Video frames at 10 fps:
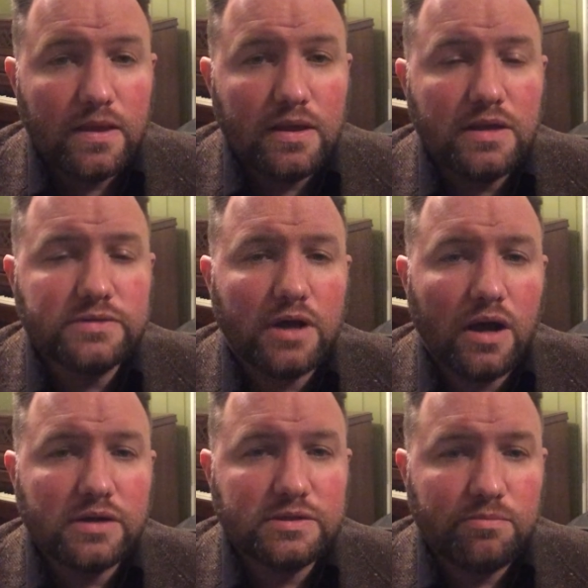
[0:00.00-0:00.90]
he
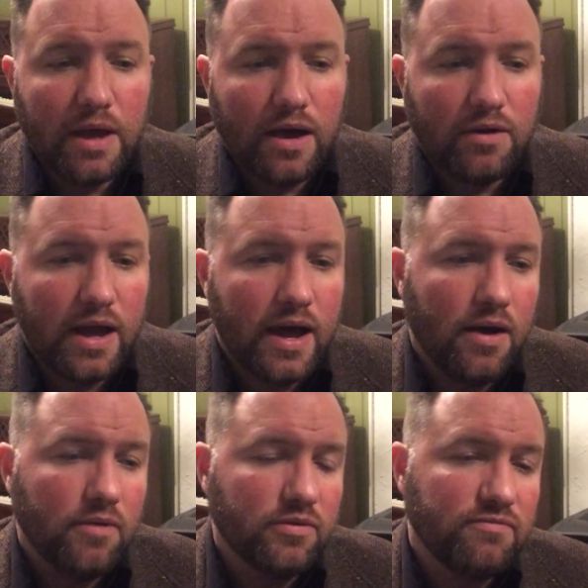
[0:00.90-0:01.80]
talks about
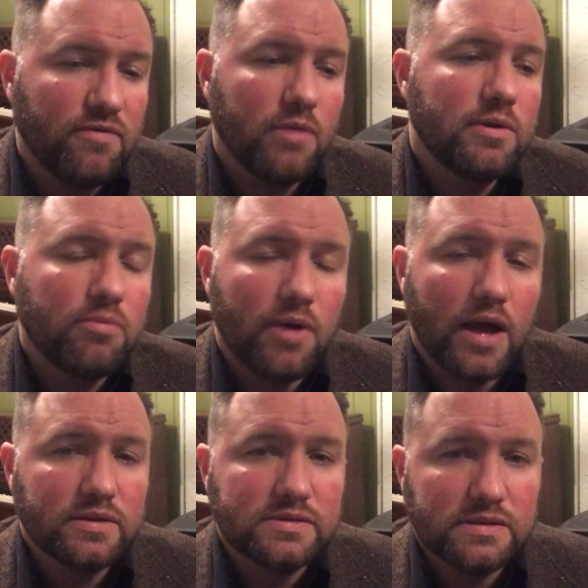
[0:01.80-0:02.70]
how the farming
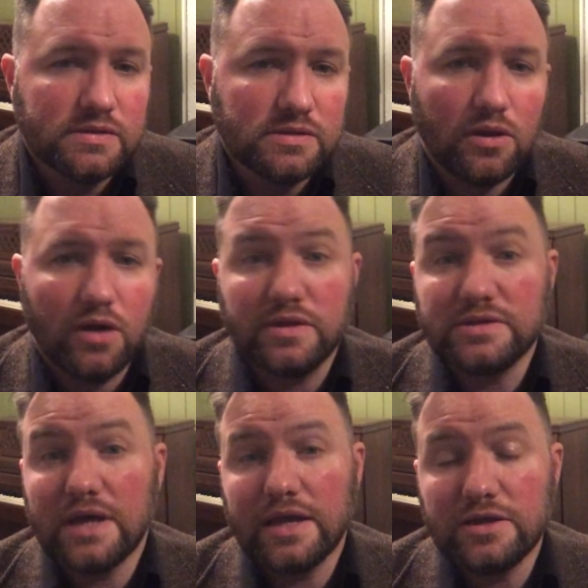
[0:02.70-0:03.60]
practices along the
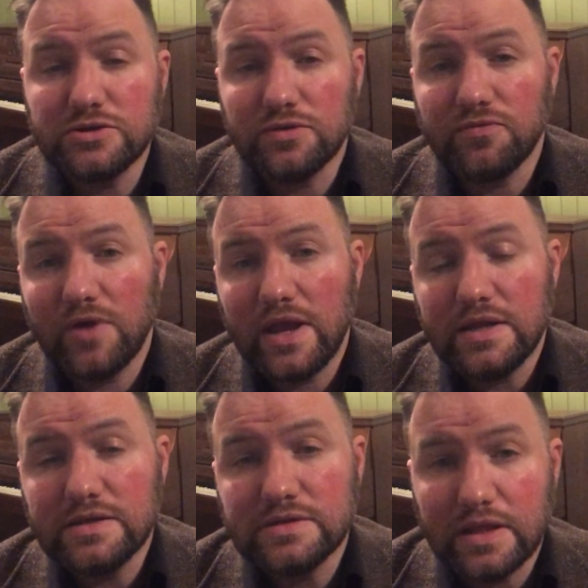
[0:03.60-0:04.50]

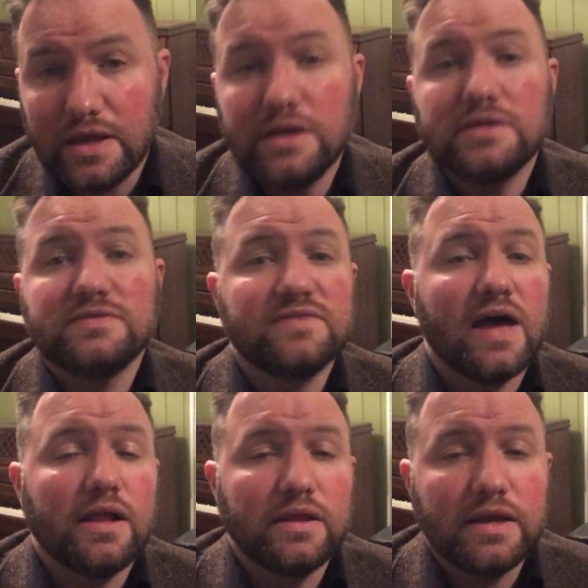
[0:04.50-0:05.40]
Tigris-Euphrates and the Indus
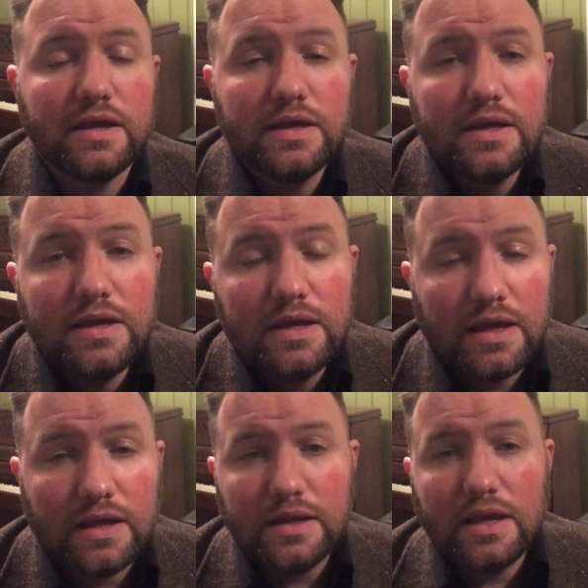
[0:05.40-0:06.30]
Valley
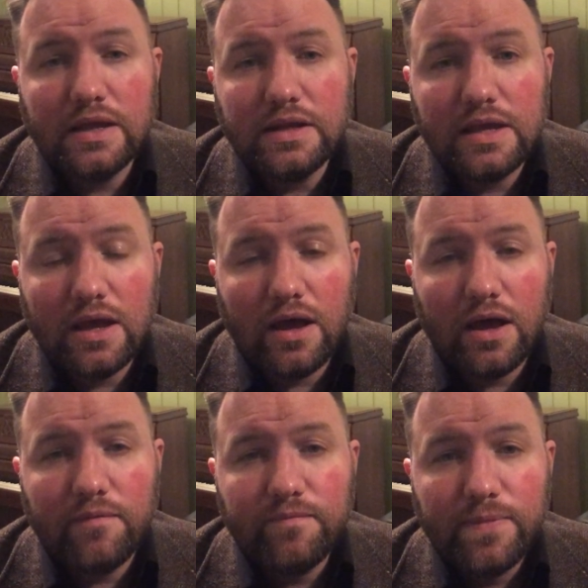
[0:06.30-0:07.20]
in
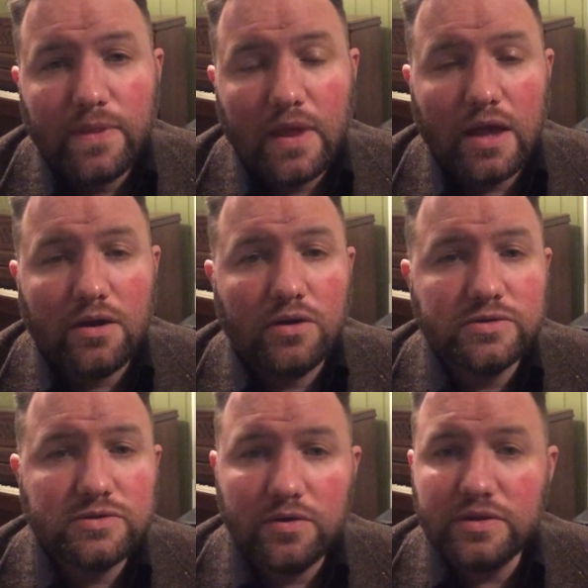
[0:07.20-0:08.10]
India and
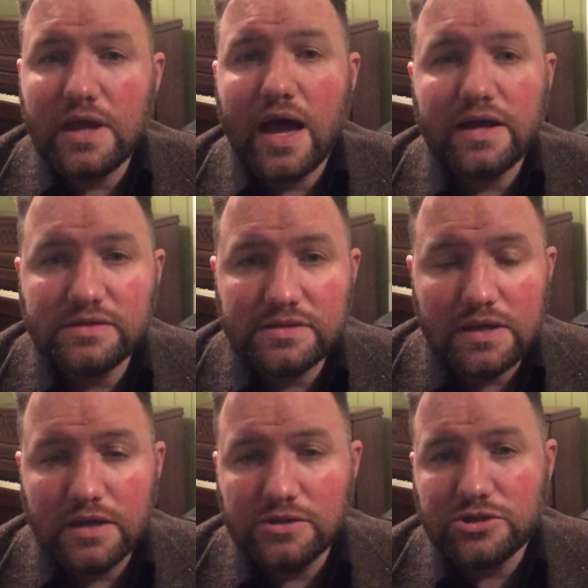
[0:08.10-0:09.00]
also in the
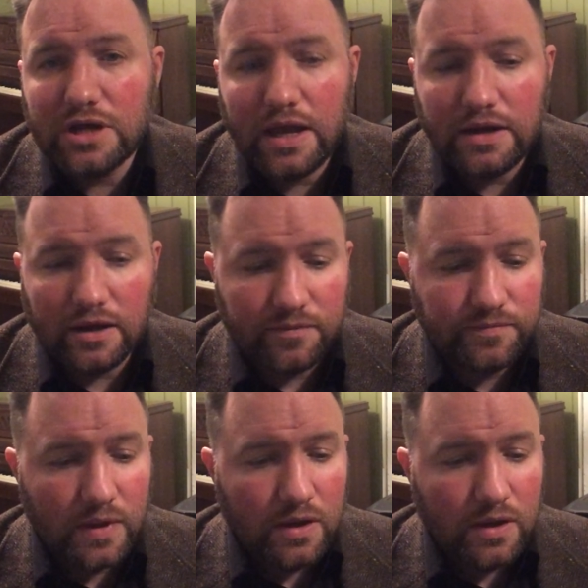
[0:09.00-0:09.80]
Yangtze in China